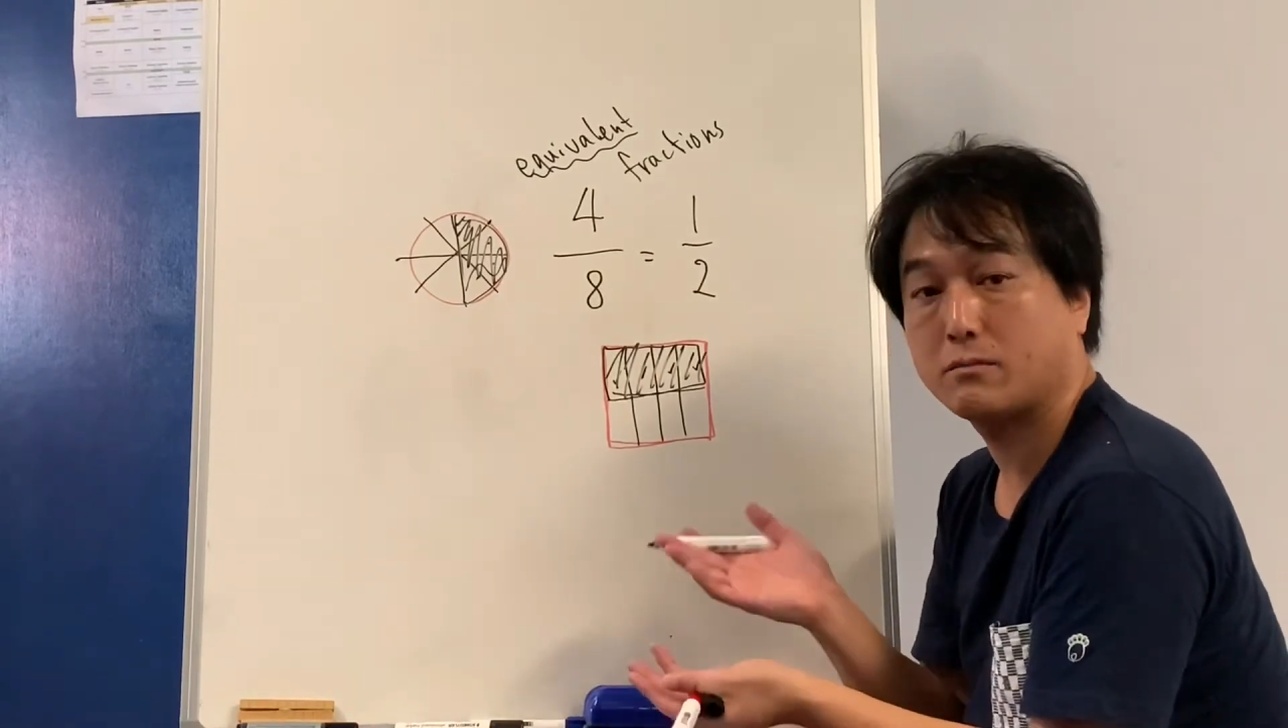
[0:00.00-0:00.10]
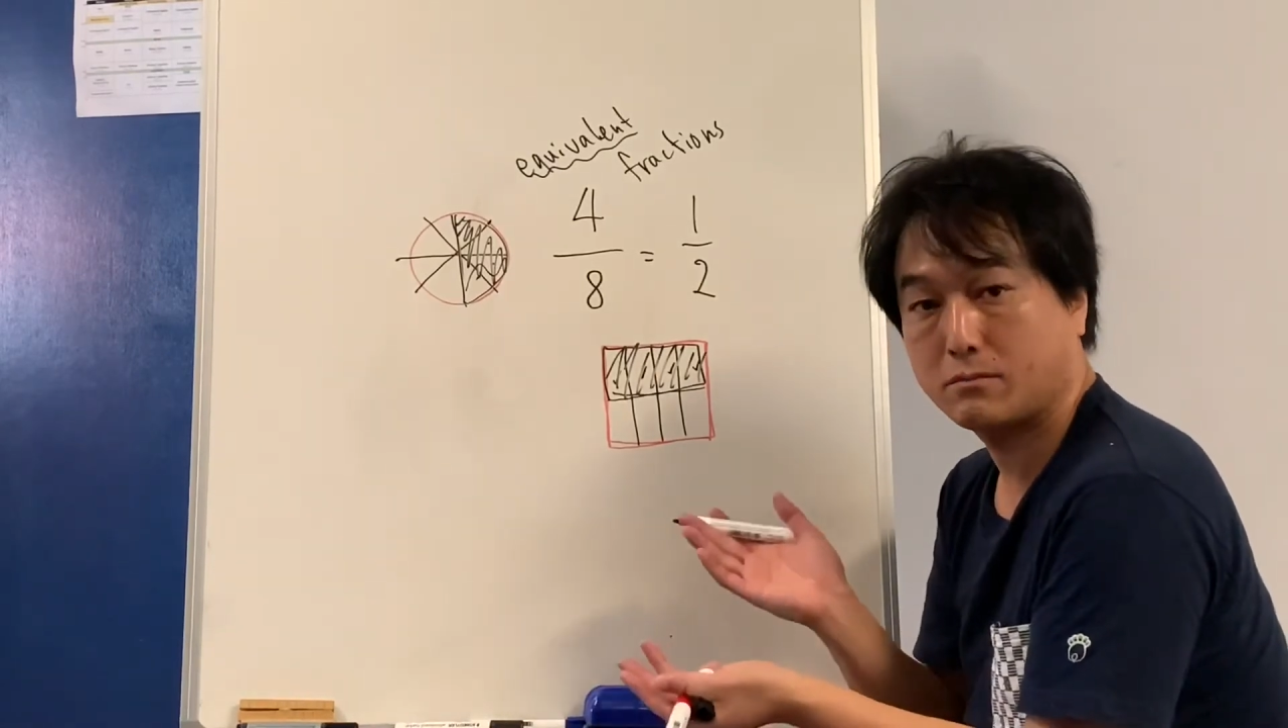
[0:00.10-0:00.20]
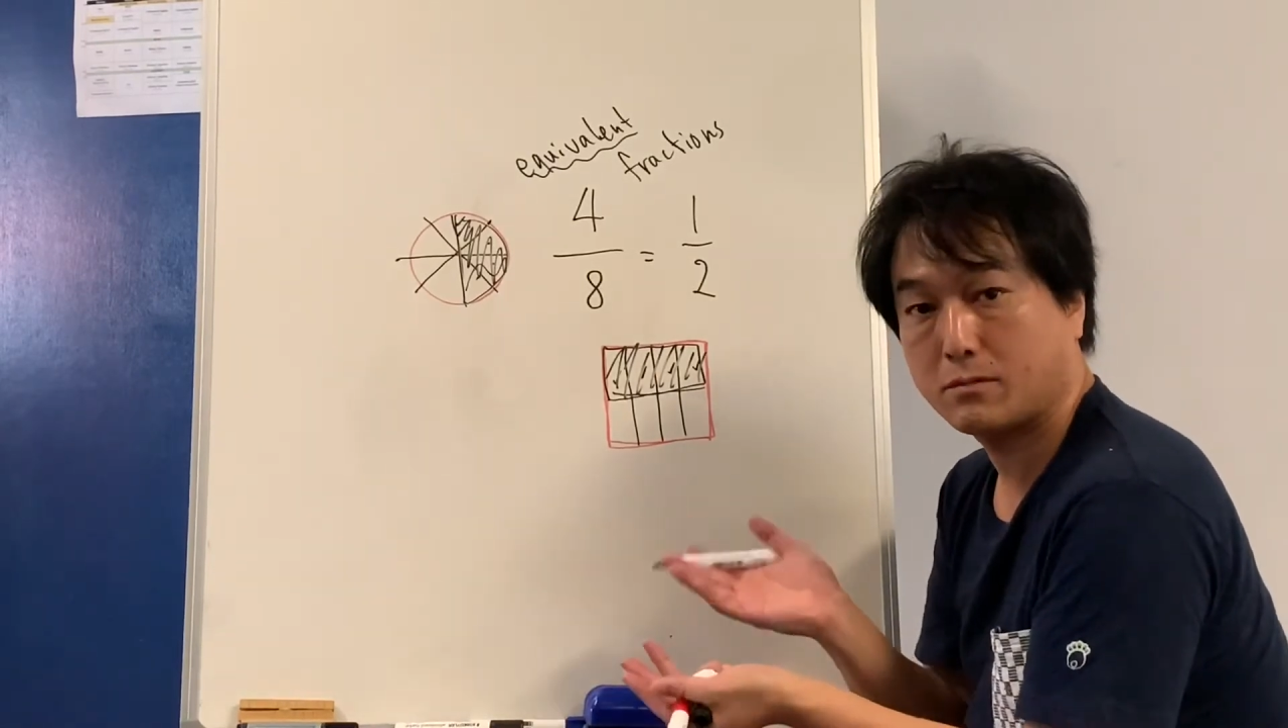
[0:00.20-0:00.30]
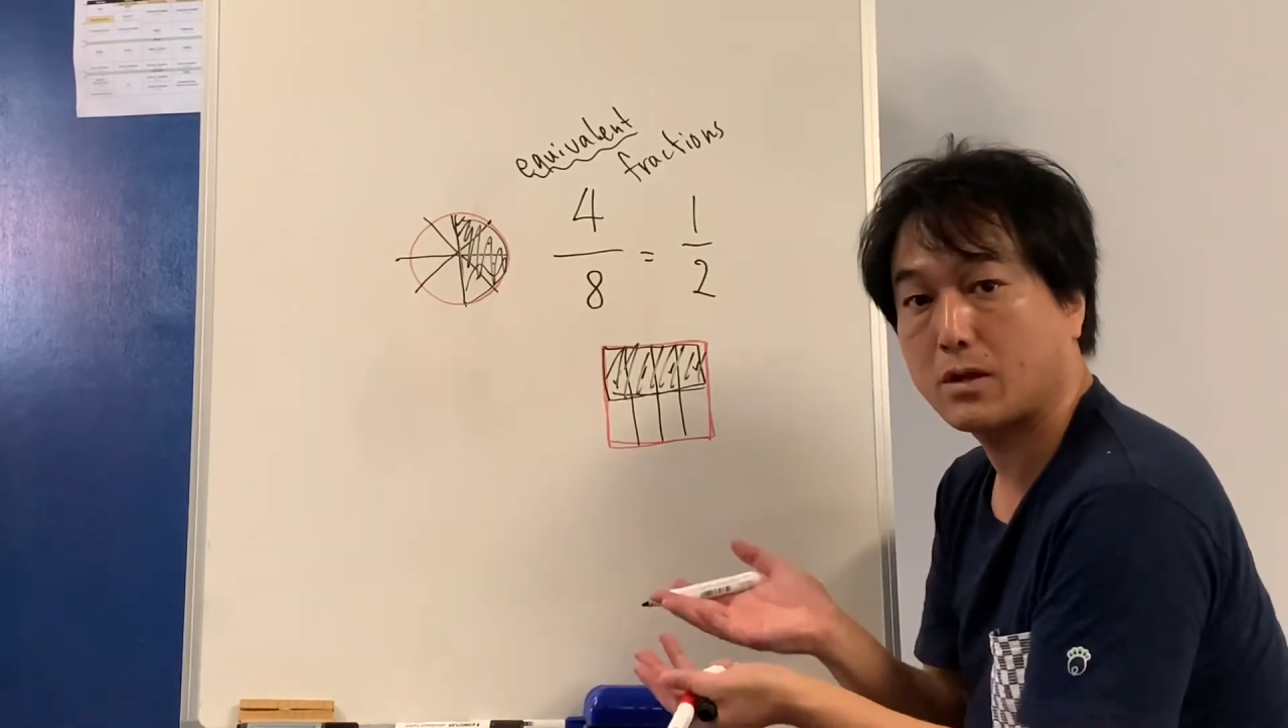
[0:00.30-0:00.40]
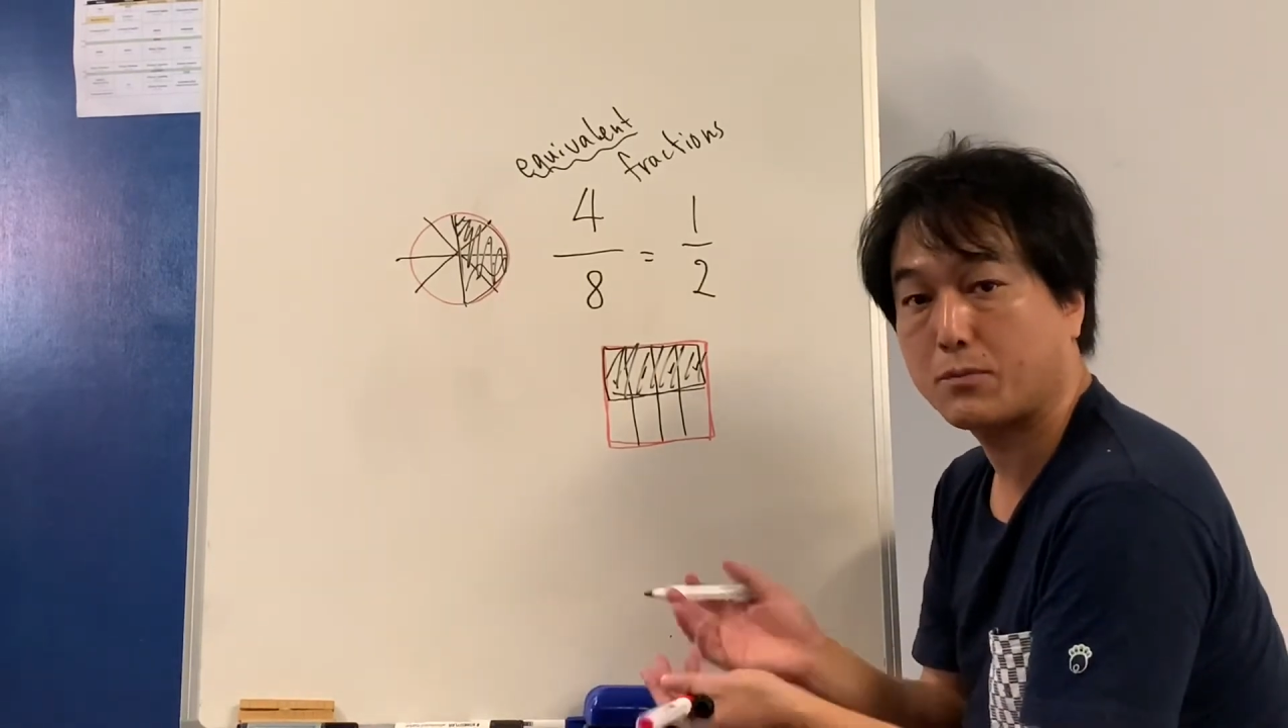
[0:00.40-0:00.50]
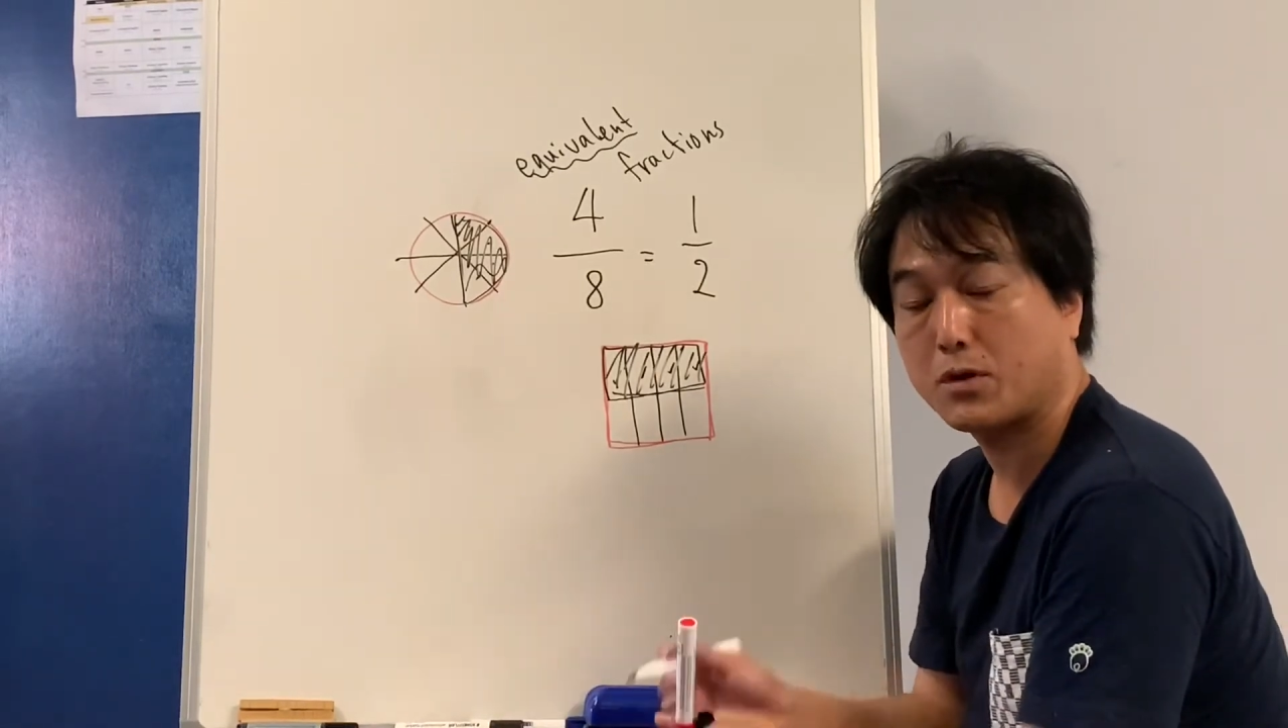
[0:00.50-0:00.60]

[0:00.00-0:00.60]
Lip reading: they're pretty